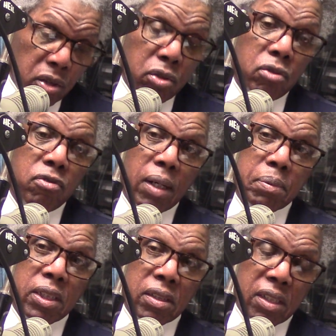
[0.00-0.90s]
who
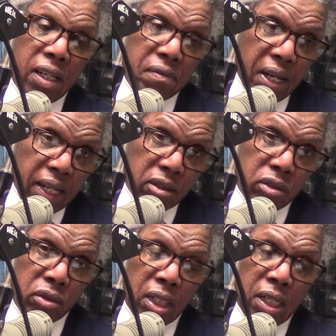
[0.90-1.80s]
represents their
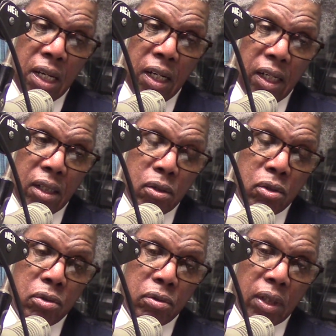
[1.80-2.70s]
values,
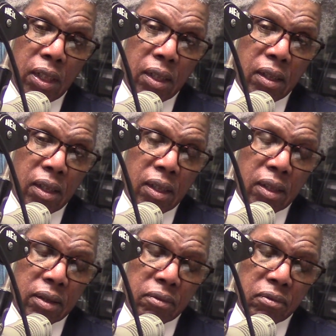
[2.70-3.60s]
who
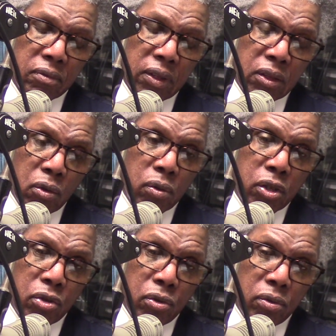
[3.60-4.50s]
is
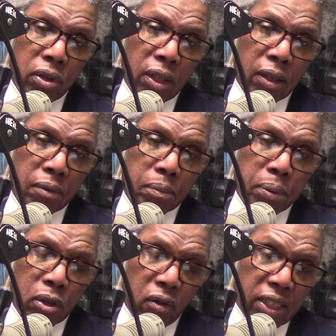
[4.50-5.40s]
going to
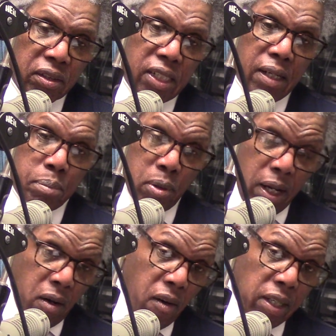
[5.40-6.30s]
progress their
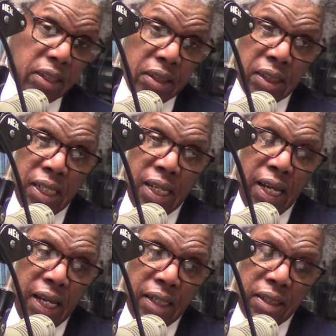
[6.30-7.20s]
priorities
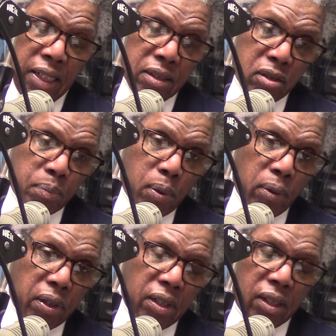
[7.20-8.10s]
and
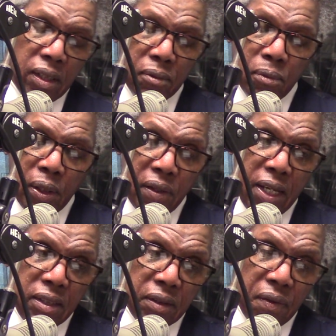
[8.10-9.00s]
support what
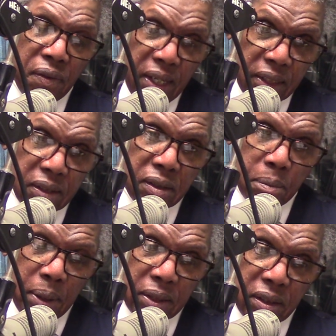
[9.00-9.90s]
they think is
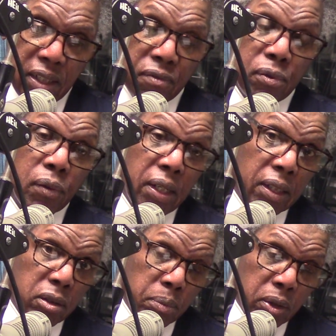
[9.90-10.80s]
the best thing for
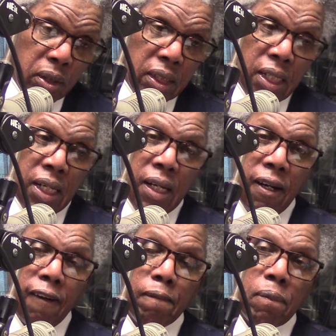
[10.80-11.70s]
their community.
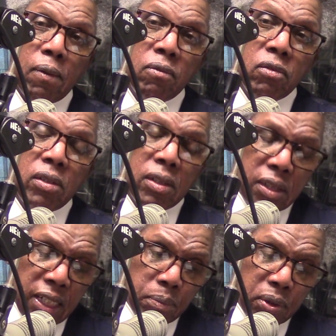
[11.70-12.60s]

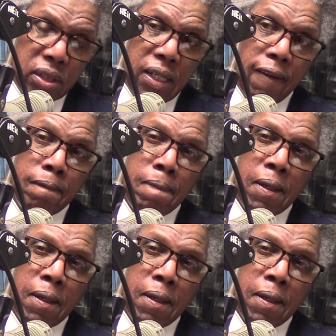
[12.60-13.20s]
10%,